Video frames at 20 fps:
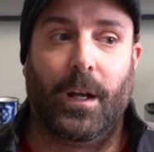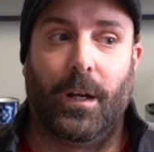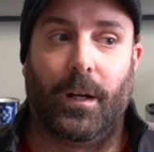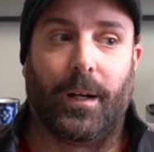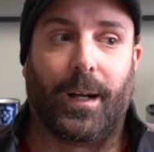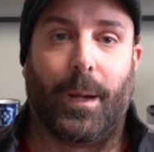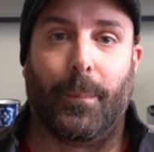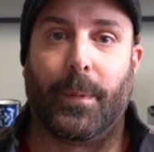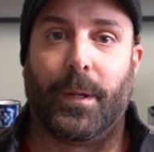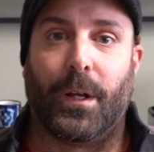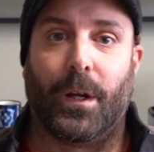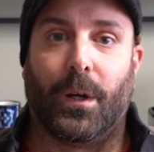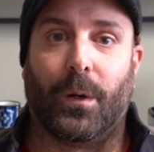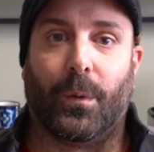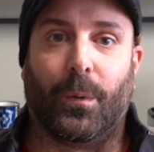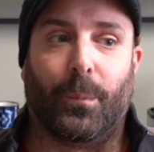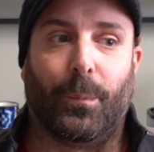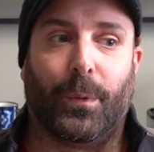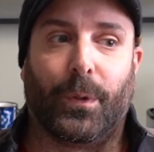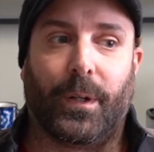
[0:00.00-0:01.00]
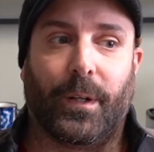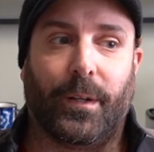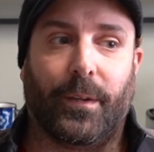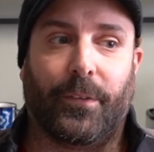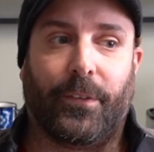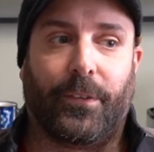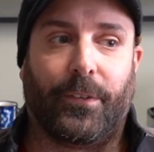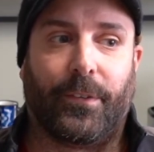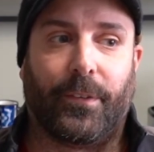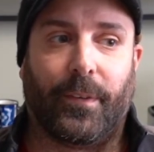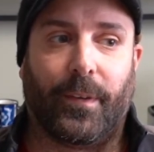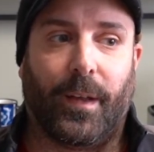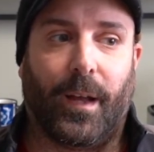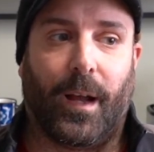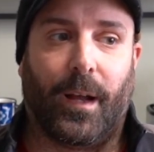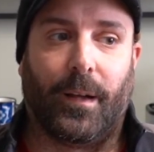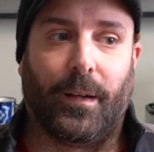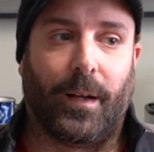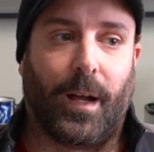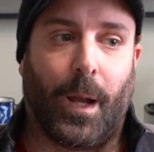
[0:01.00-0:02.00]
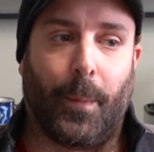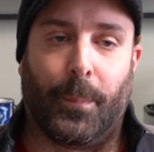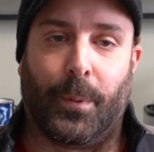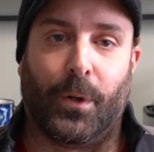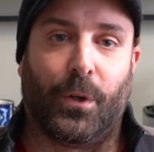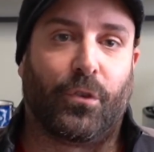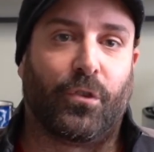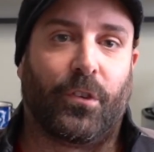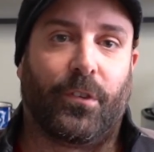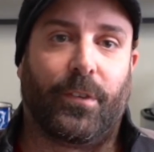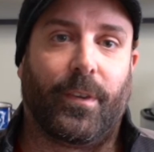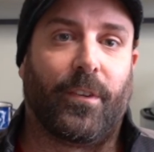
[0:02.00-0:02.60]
let me know, because I purchased